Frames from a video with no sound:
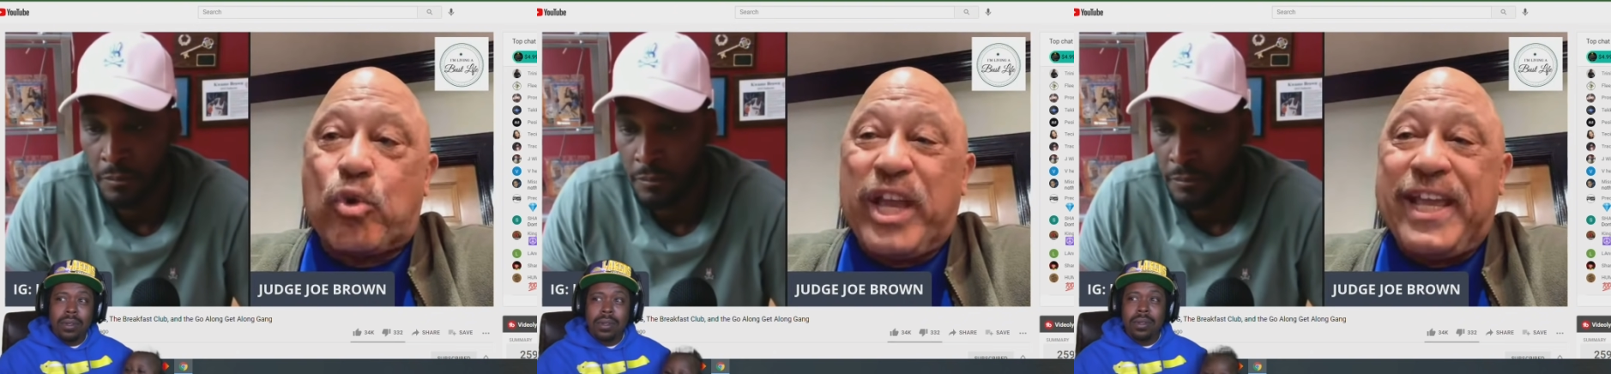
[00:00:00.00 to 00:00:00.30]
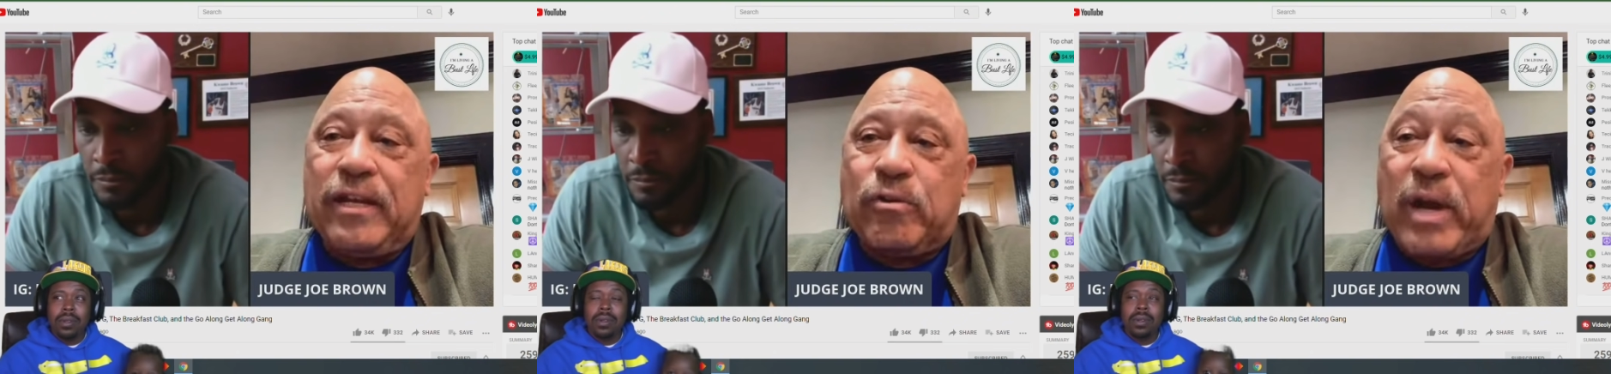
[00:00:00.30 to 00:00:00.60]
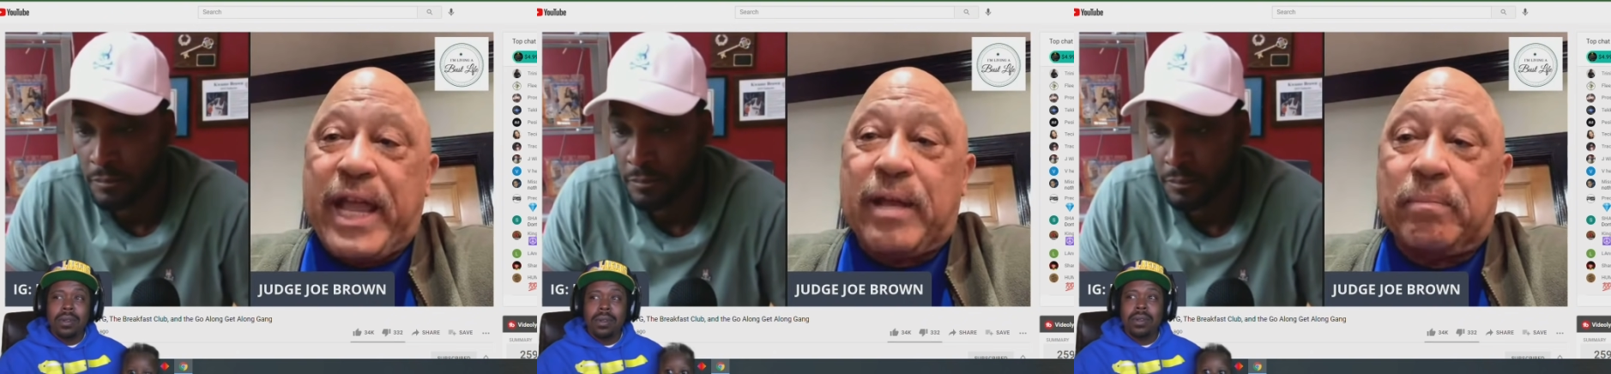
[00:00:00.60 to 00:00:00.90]
Speaker 1: great
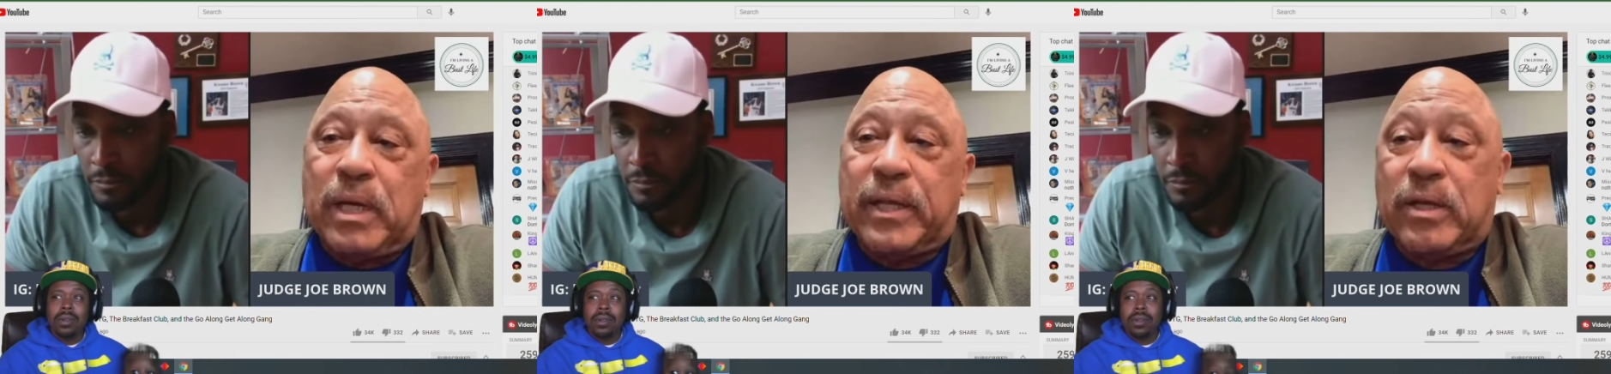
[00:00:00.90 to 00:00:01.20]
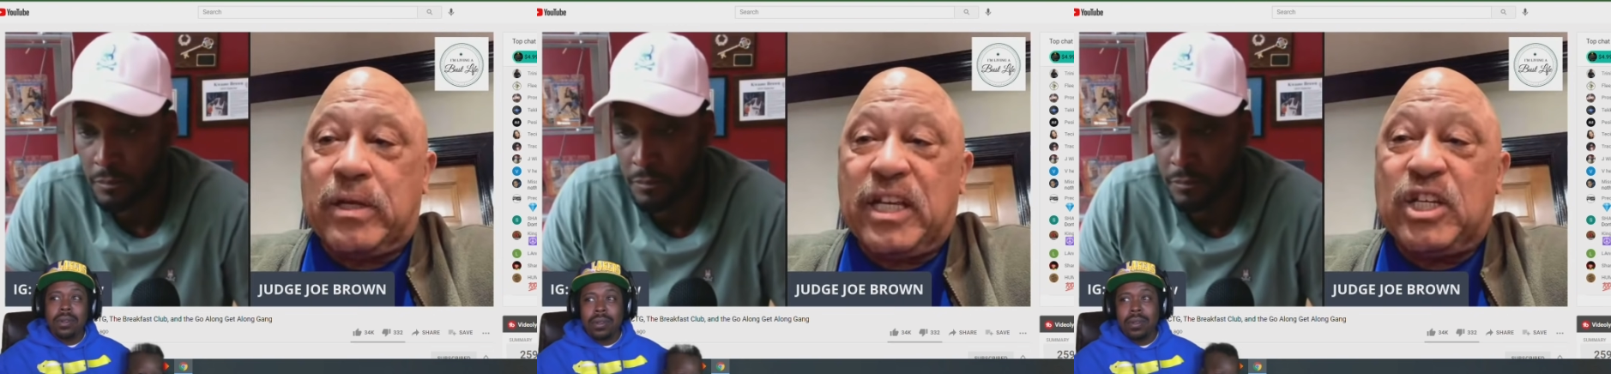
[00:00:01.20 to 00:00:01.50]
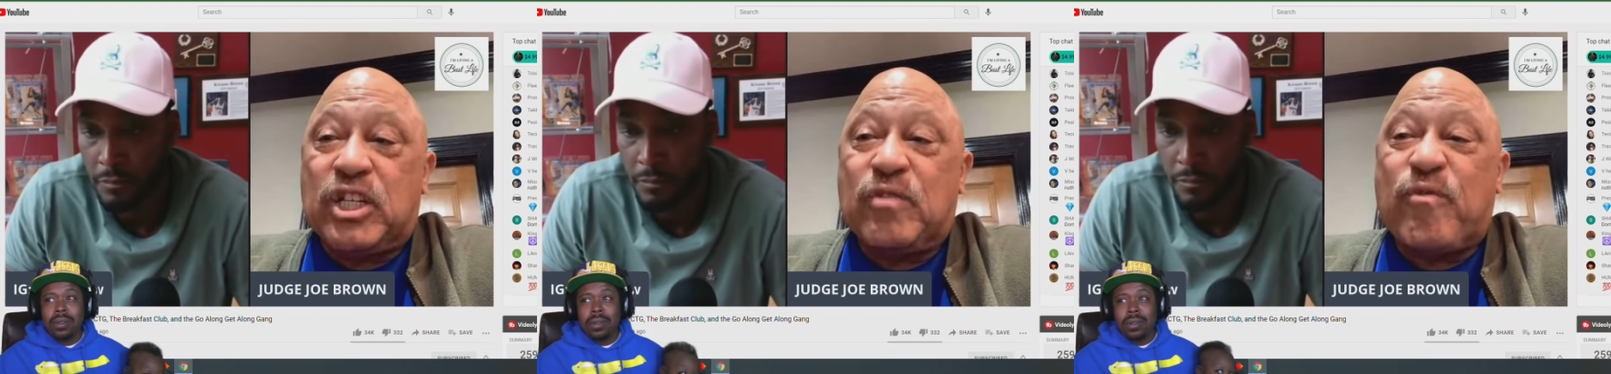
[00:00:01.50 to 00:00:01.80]
grandmother
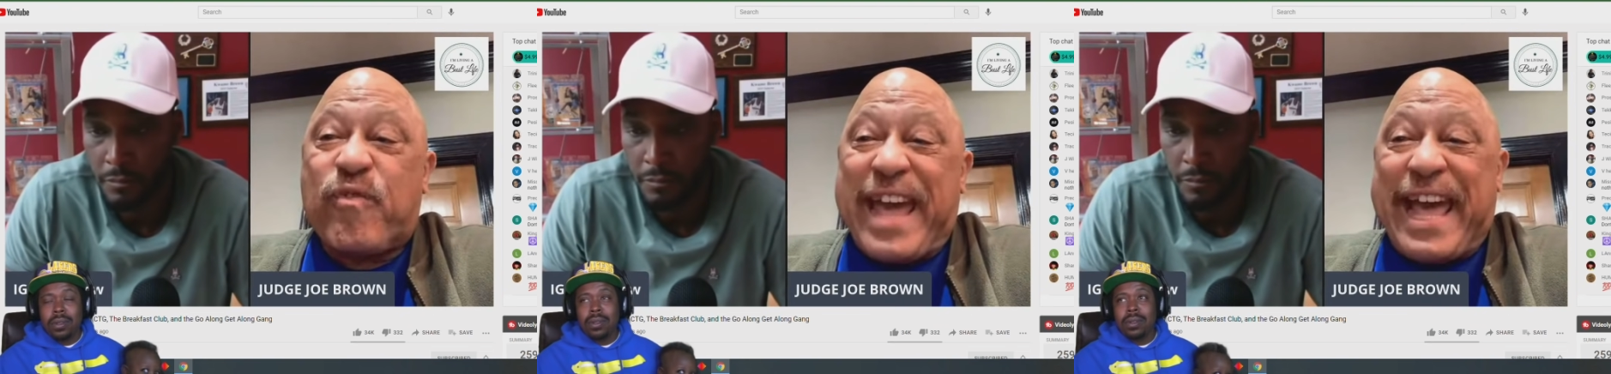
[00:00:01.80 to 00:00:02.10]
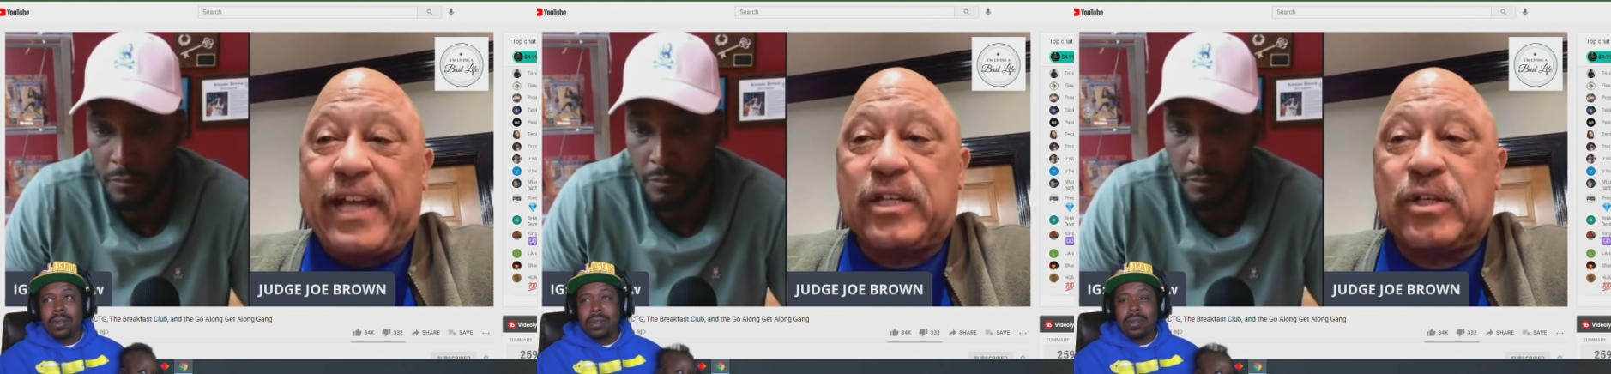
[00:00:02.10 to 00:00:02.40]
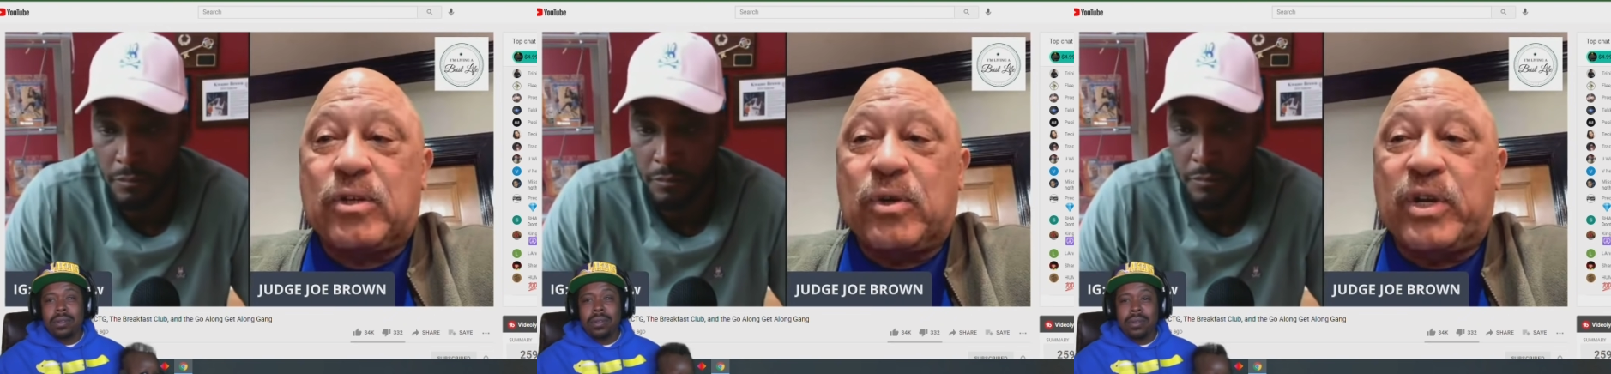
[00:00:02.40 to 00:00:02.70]
is in fact,
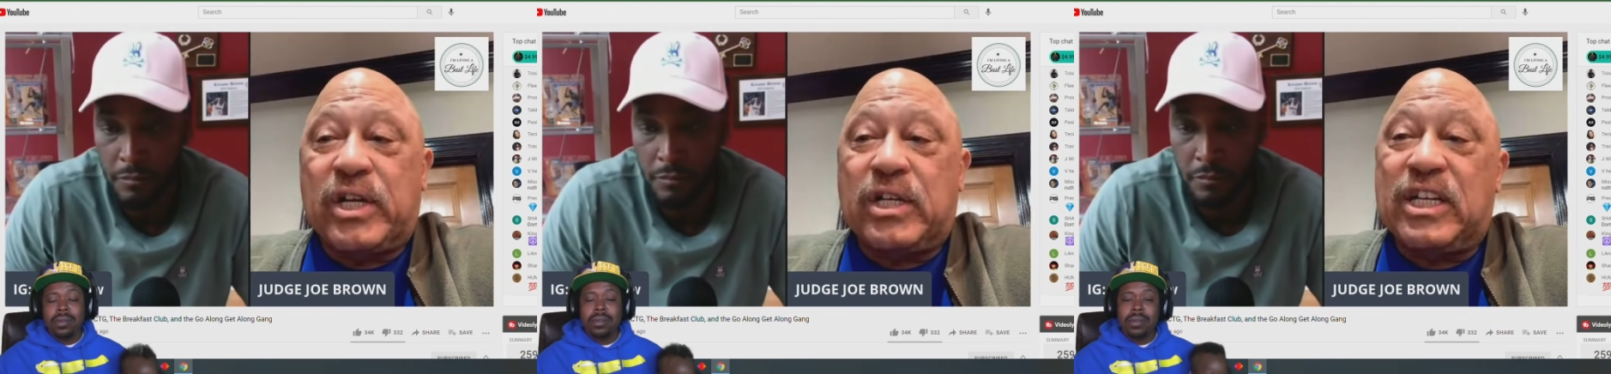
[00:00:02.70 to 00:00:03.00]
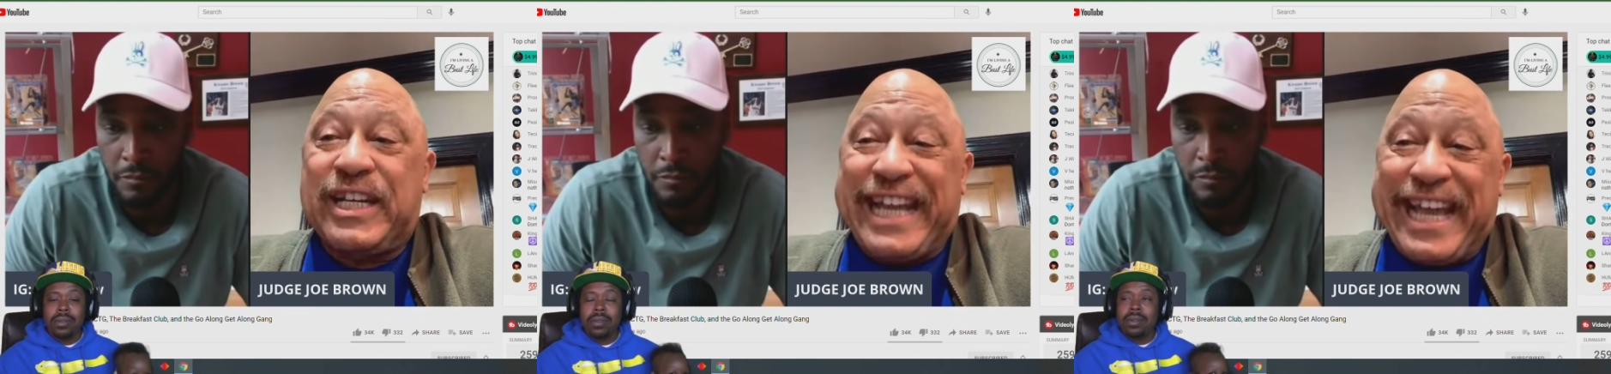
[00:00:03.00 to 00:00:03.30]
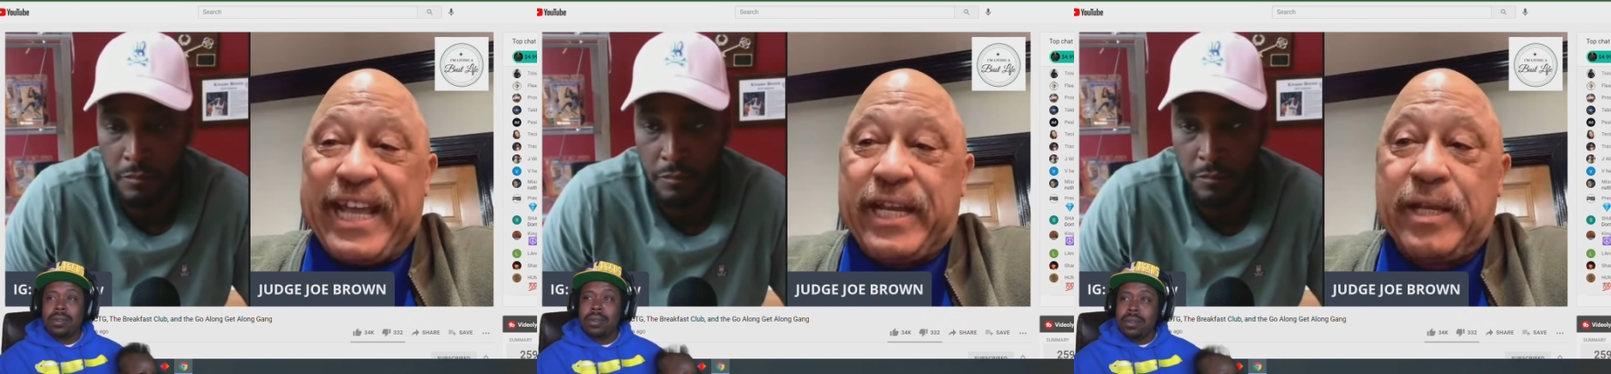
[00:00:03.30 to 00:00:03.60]
according to
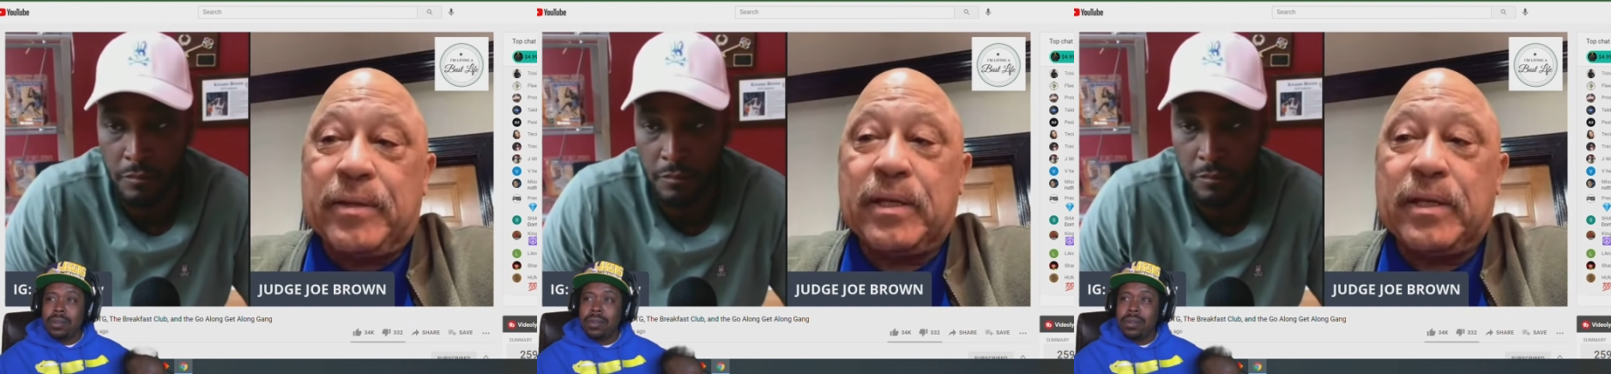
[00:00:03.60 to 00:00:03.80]
Daddy,